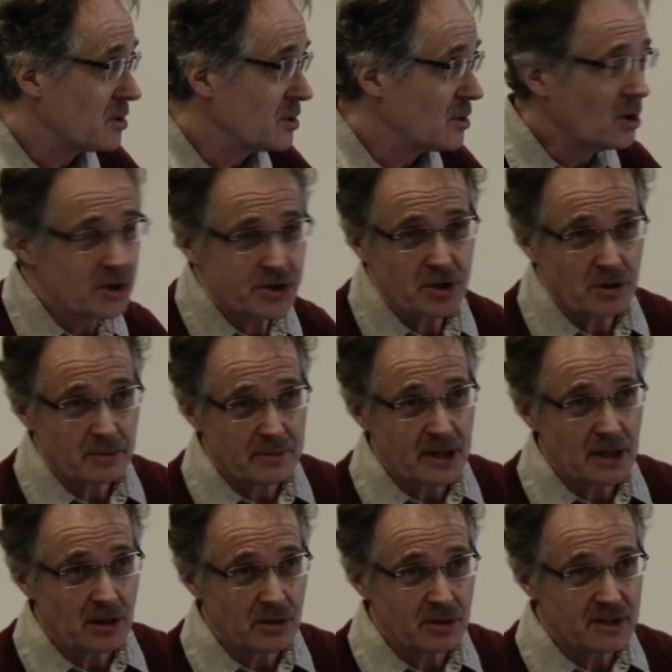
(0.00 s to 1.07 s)
also be
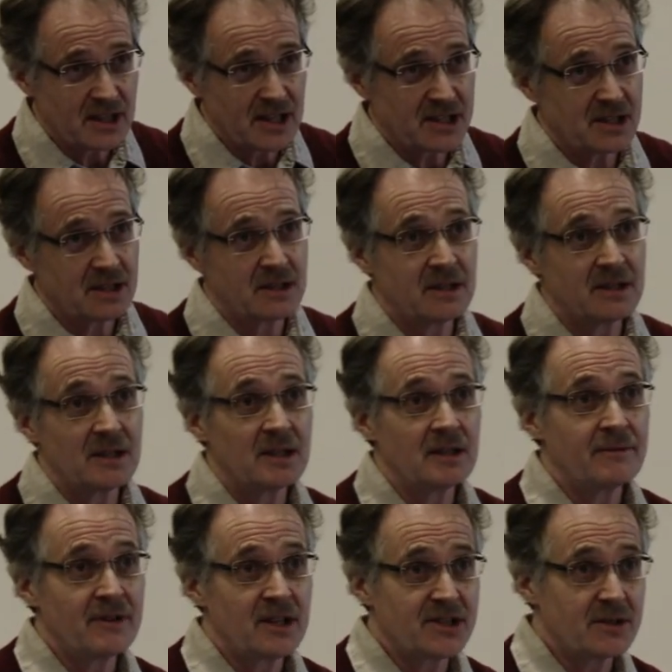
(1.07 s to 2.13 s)
looked as an
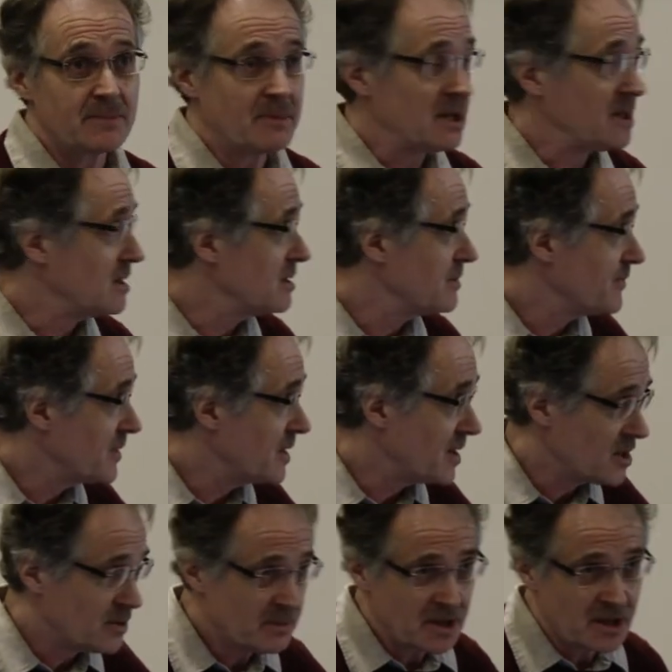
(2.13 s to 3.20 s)
investment. There
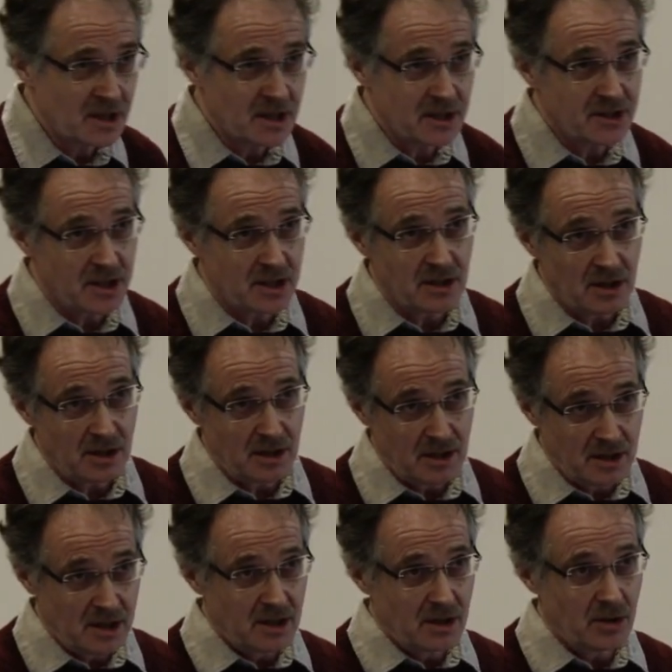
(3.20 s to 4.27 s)
is one article
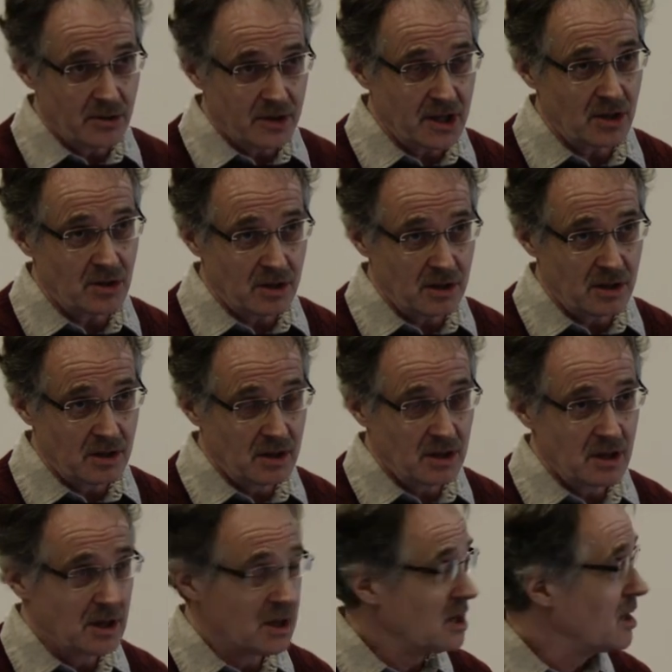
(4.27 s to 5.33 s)
looking on
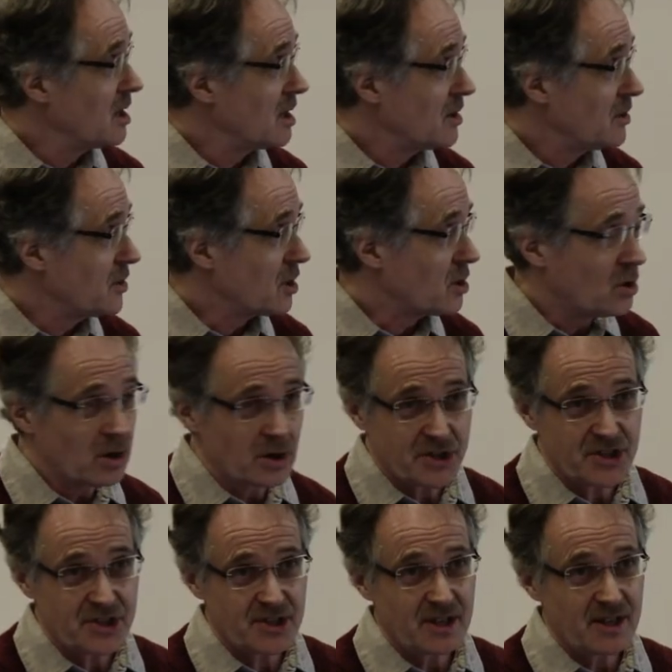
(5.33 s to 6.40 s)
the
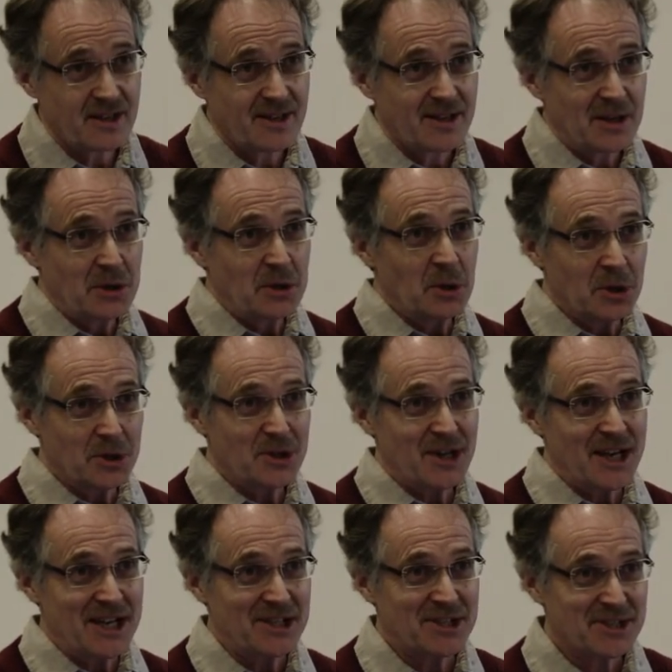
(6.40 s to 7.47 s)
costs not
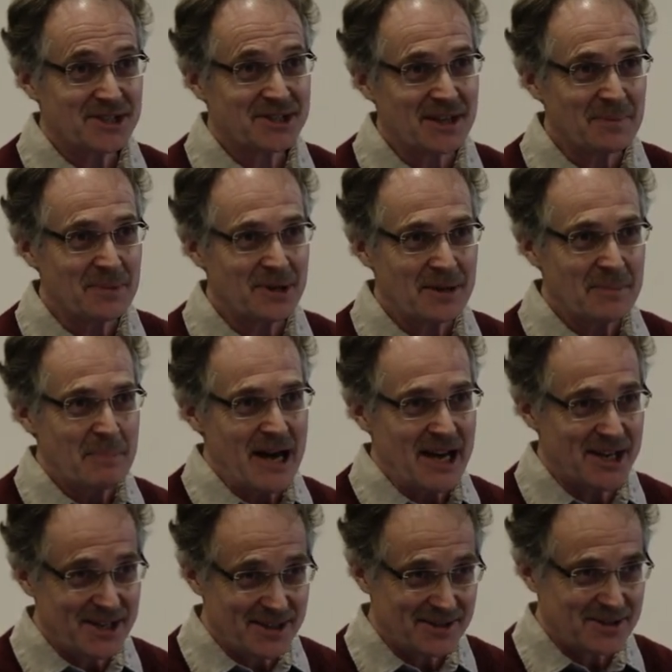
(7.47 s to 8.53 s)
as something
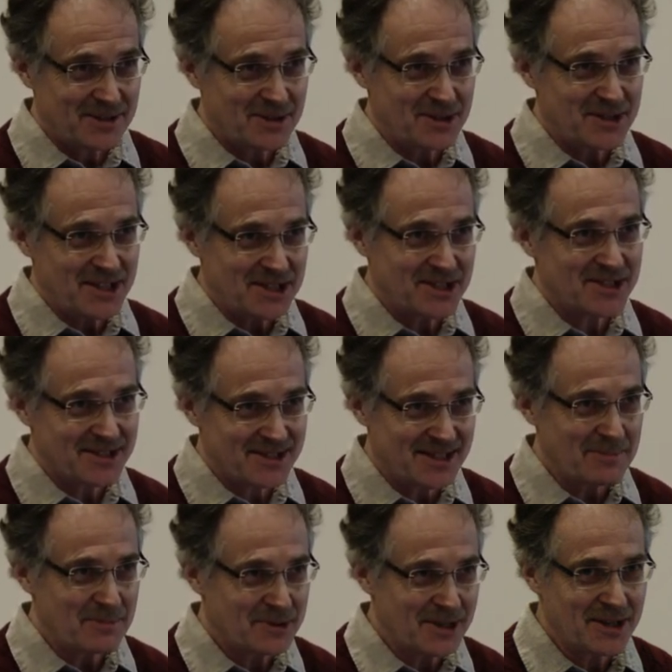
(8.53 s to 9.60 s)
bad, not as
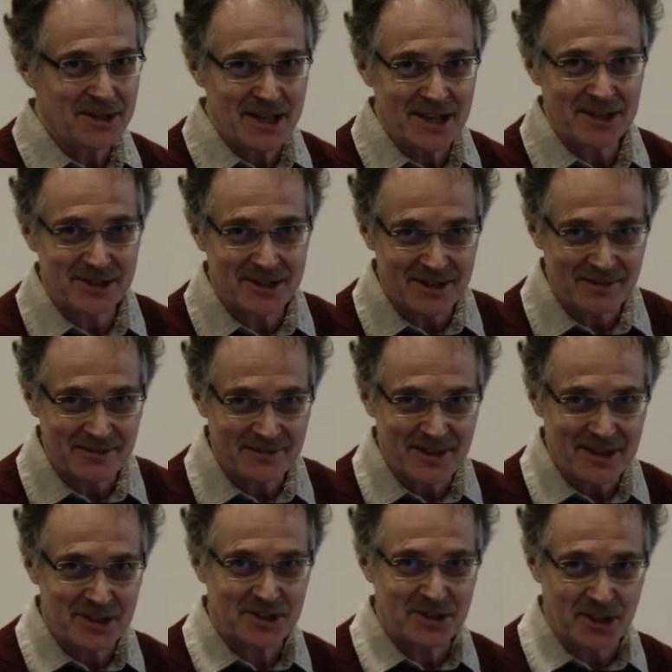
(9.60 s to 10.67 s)
something negative
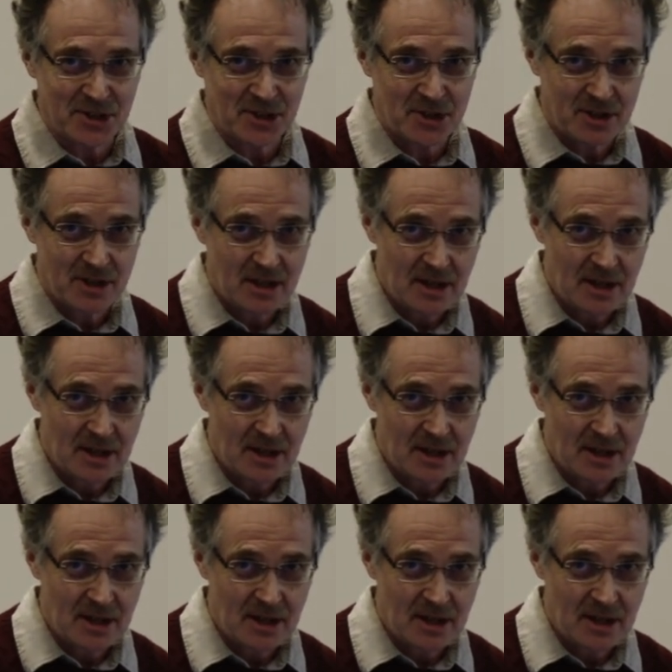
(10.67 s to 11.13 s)
as such,